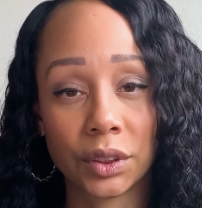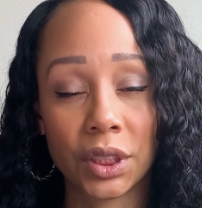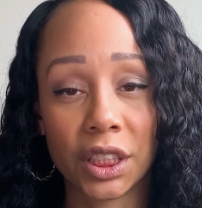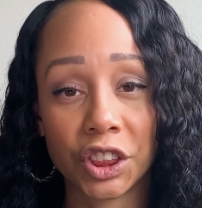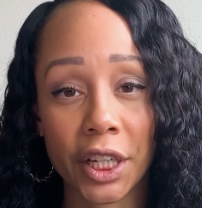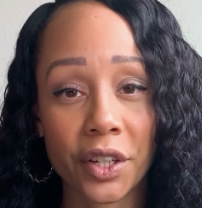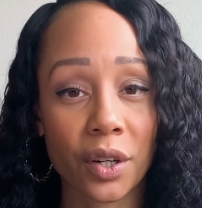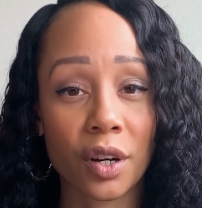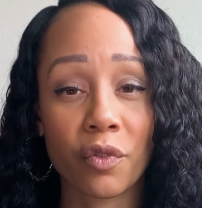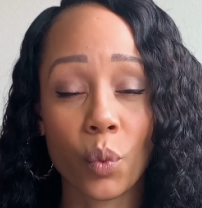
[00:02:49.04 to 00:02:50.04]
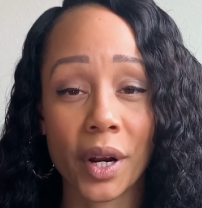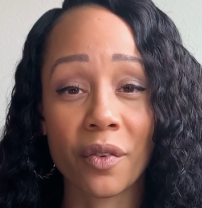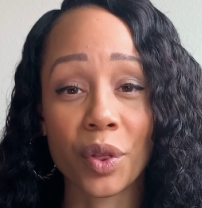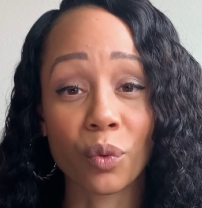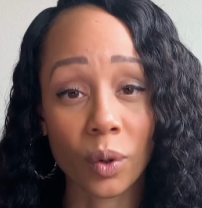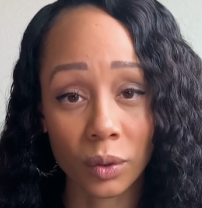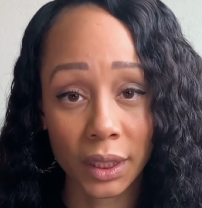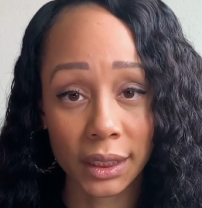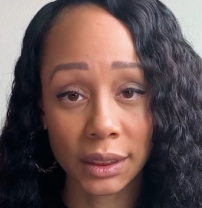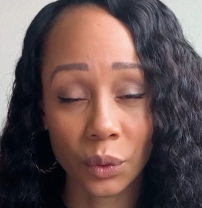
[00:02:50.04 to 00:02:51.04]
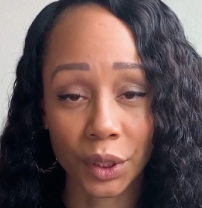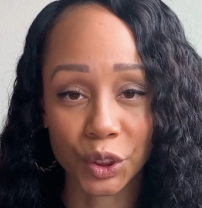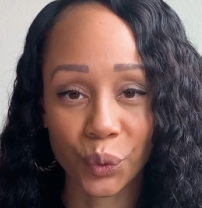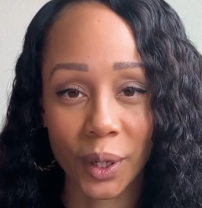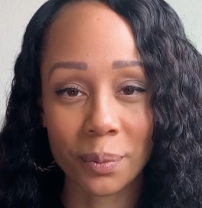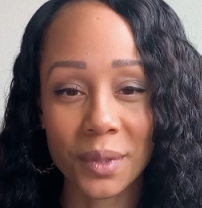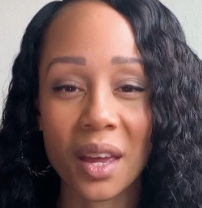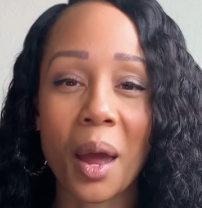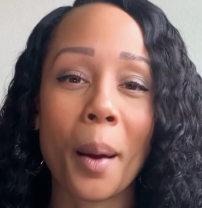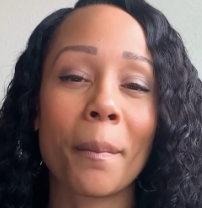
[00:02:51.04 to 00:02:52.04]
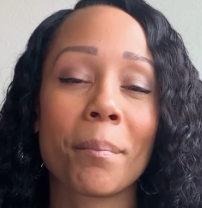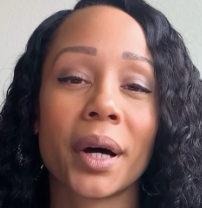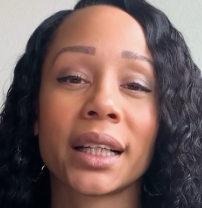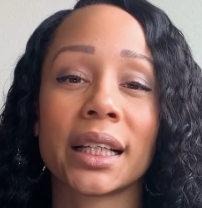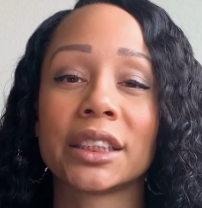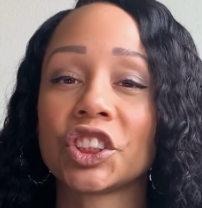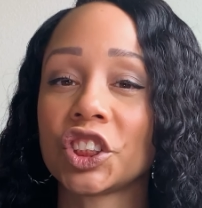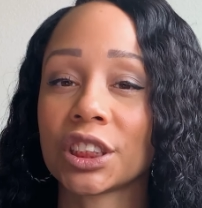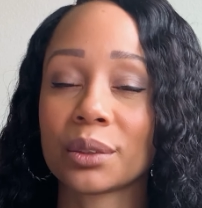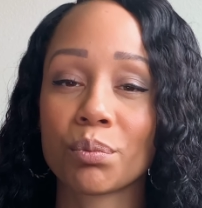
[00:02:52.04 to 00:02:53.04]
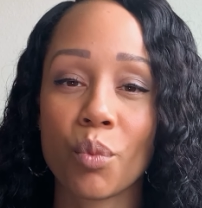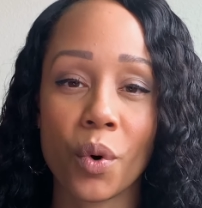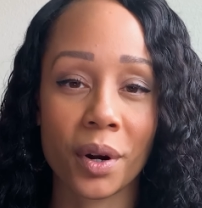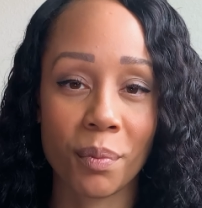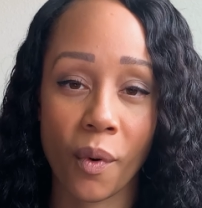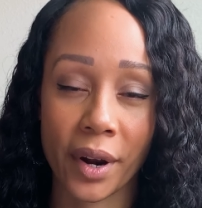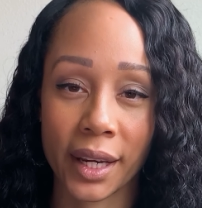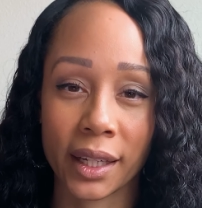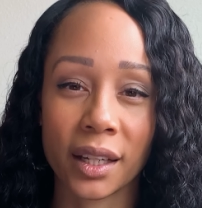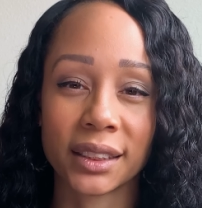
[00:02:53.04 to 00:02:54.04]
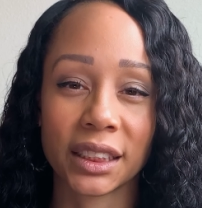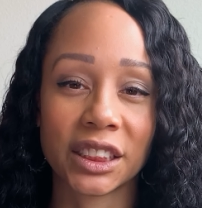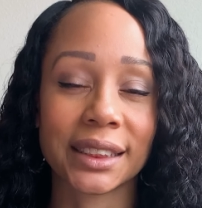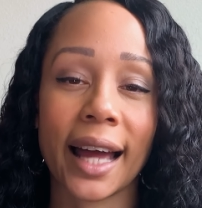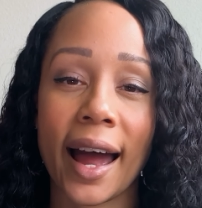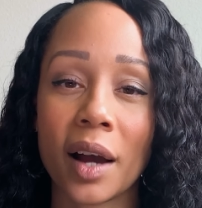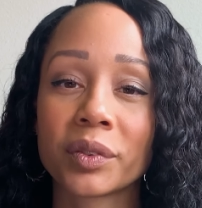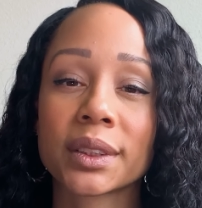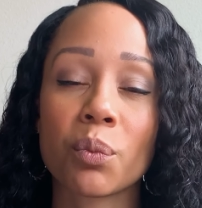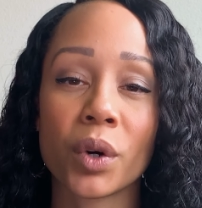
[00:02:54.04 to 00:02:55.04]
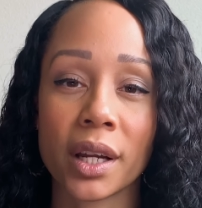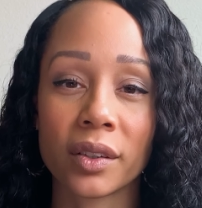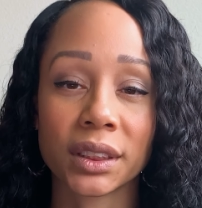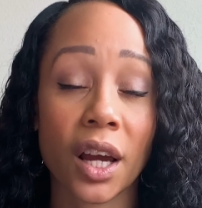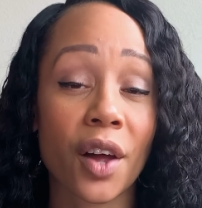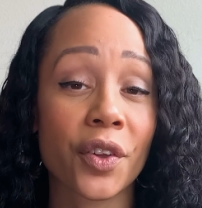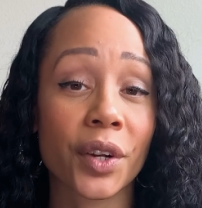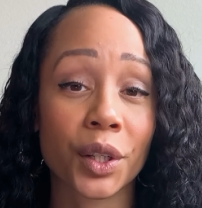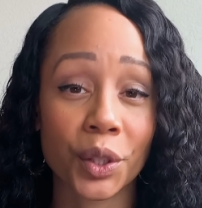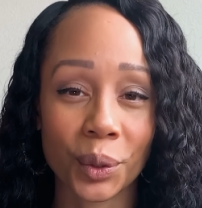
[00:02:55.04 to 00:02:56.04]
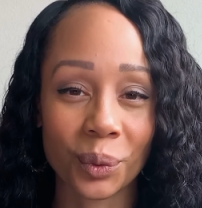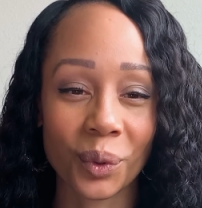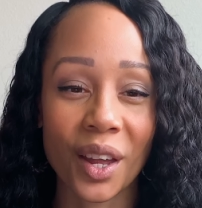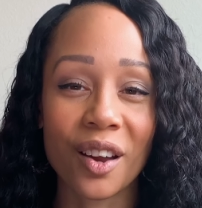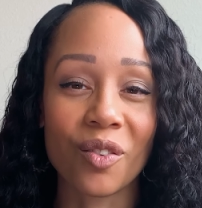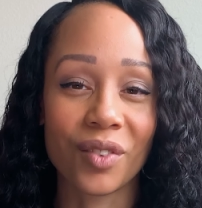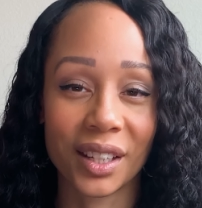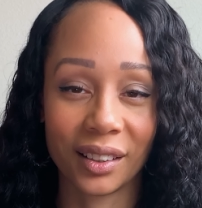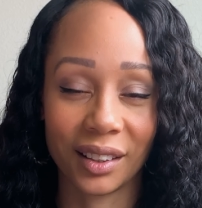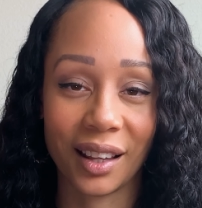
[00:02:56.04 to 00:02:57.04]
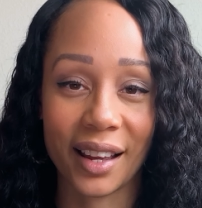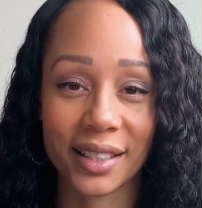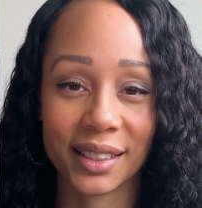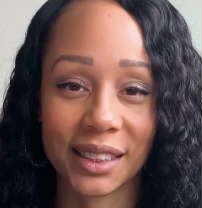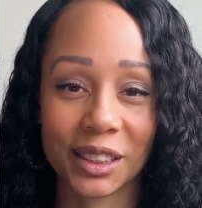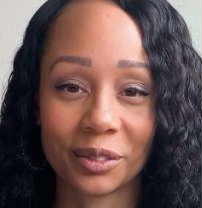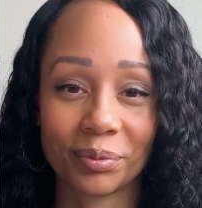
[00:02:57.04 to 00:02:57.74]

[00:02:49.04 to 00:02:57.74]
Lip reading: the gender of whatever the role is on the script, but it's just more important to just have someone else other than you reading the lines.